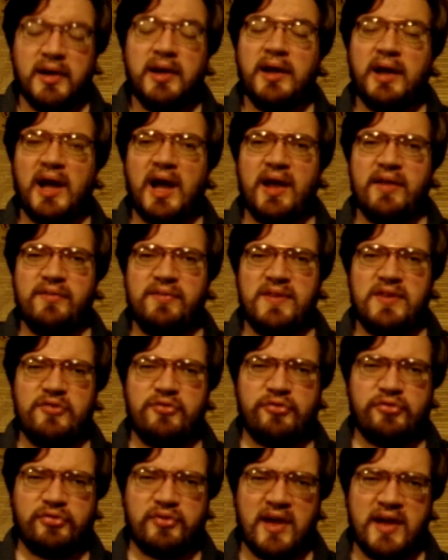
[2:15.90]
and the
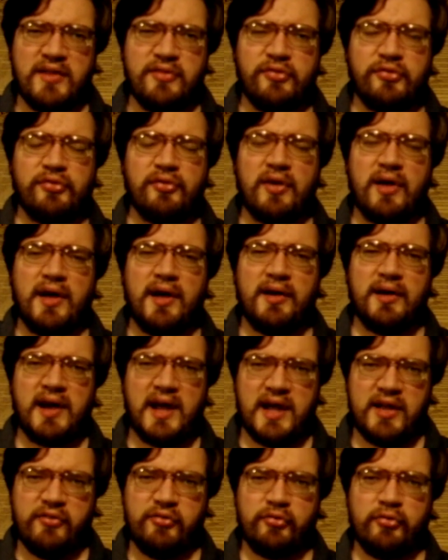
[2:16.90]
states are
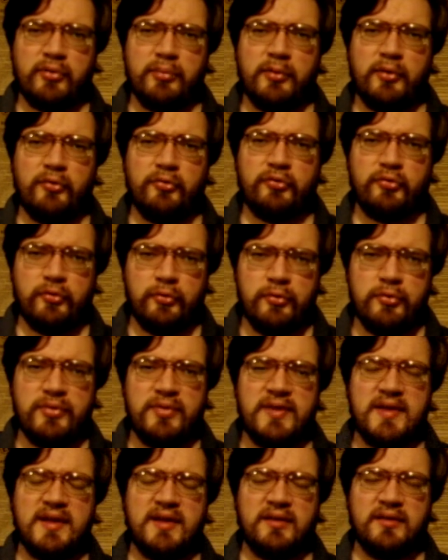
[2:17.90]
answerable to
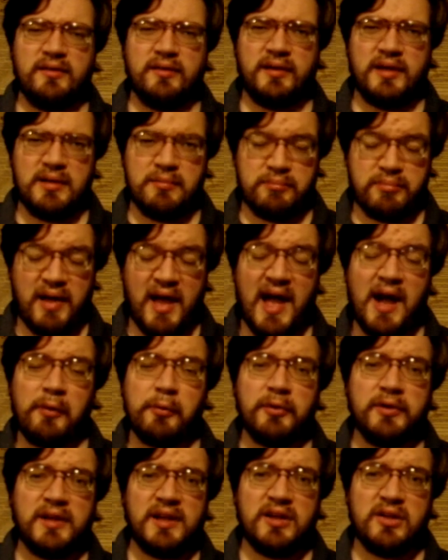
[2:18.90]
the
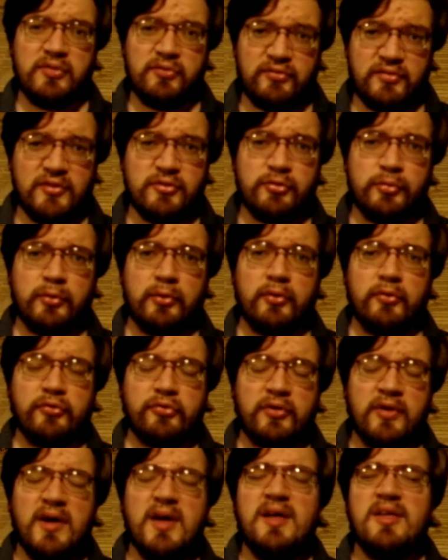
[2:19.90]
empowered
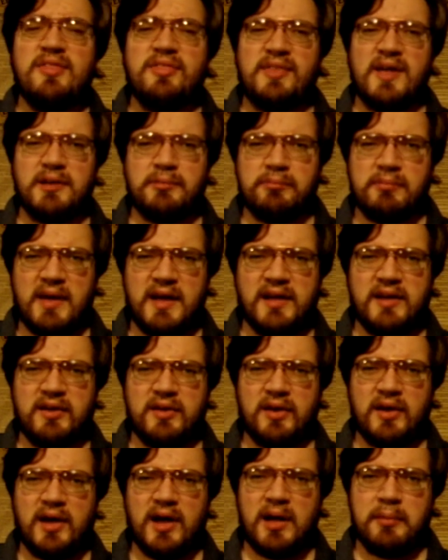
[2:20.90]
individuals that make
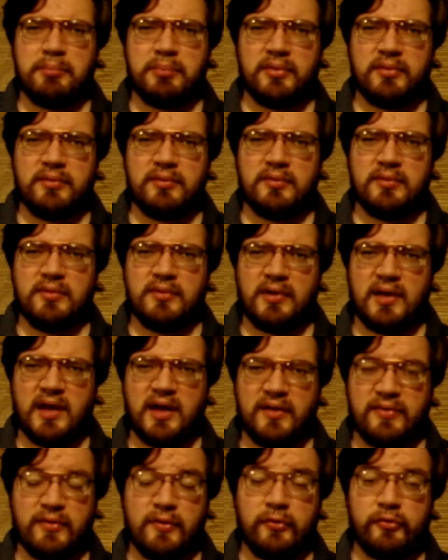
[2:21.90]
up
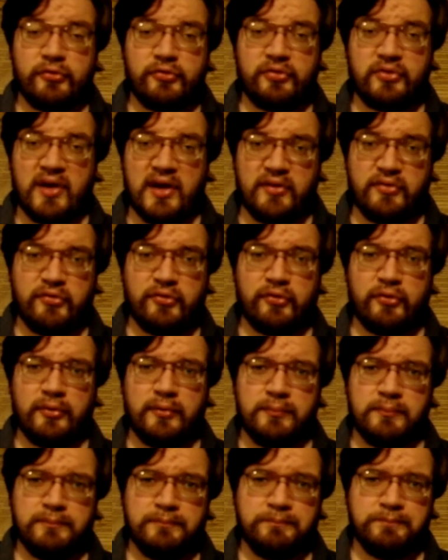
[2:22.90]
those states.
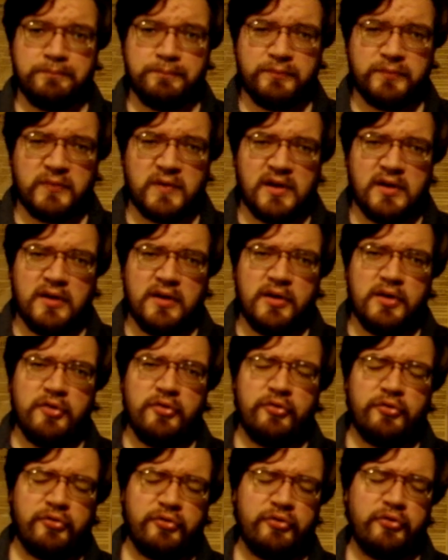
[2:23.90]

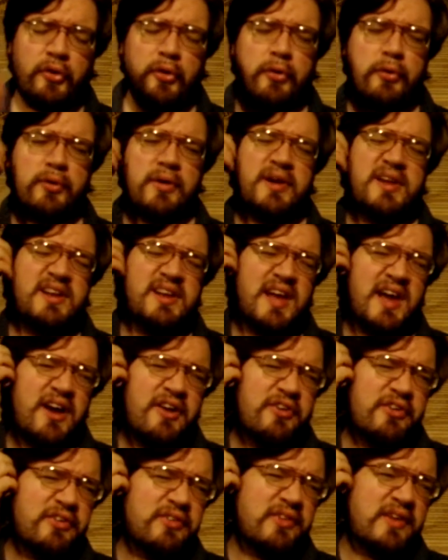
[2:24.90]
So
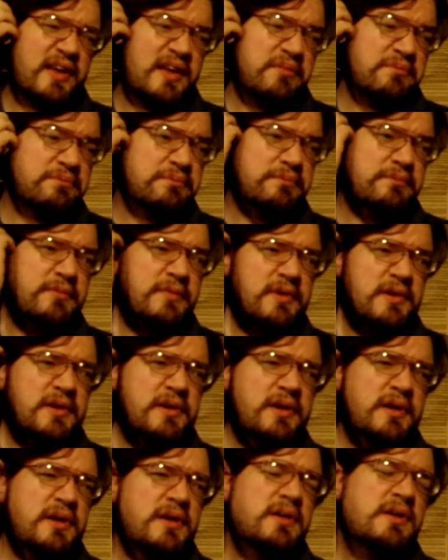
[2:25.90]
inherently,
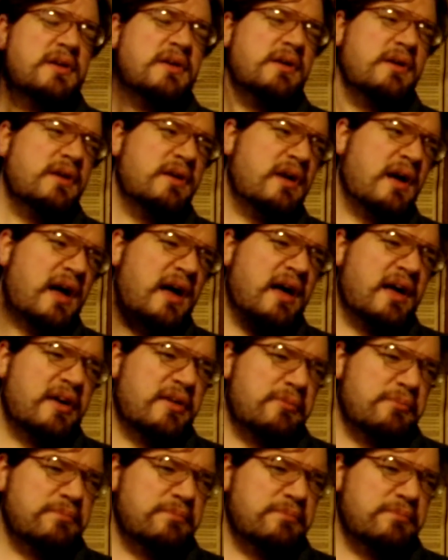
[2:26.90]
the